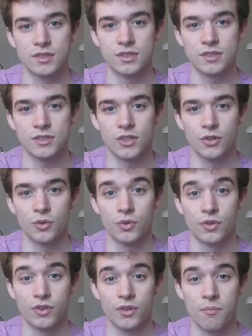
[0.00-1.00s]
So
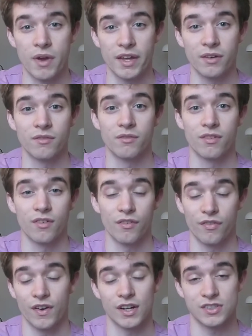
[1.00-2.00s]
the main
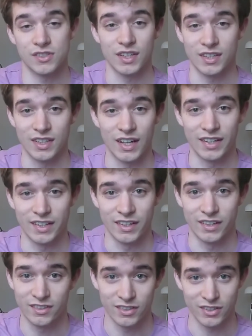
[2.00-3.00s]
first thing that I
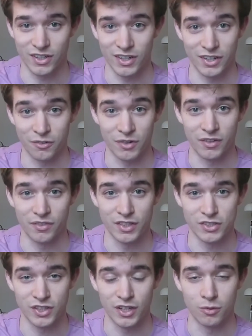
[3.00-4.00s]
did to turn it around
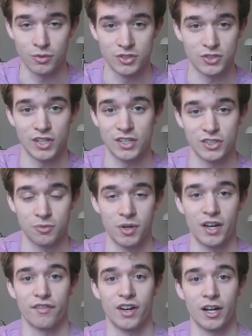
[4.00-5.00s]
this year was changing
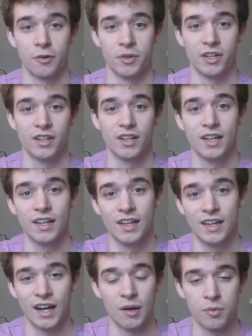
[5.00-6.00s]
my environment.
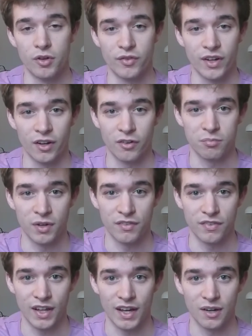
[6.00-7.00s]
I moved out of my
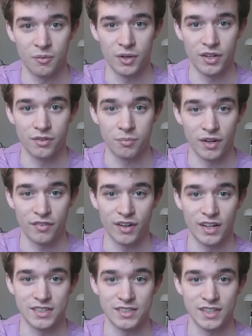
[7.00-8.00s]
flat with my
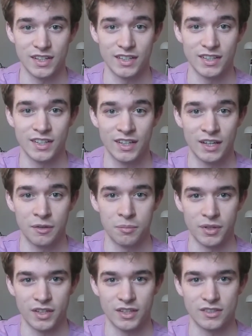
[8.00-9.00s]
friends in it
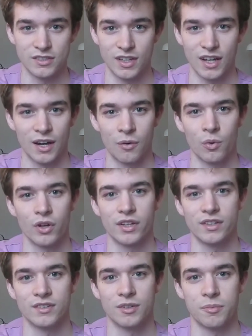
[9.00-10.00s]
because I
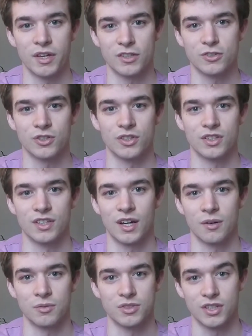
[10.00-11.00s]
wanted to make sure that
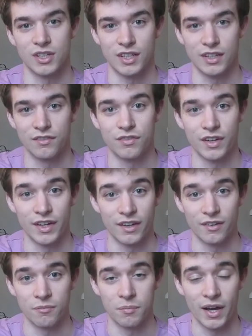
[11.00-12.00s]
I was going to give
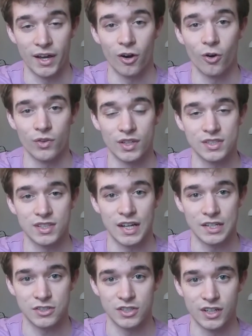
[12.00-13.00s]
it my all this
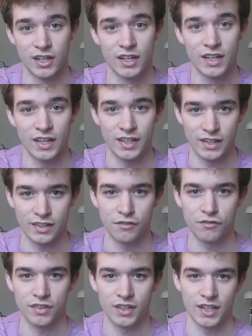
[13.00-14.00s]
last year, and I
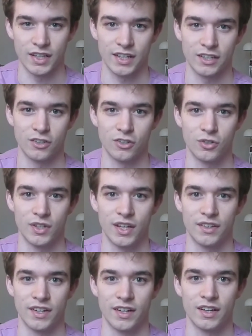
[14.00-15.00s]
didn't feel like I could do
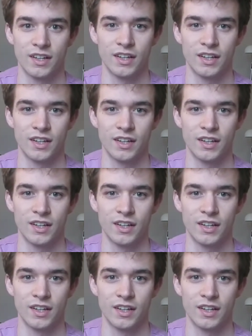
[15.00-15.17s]
that there.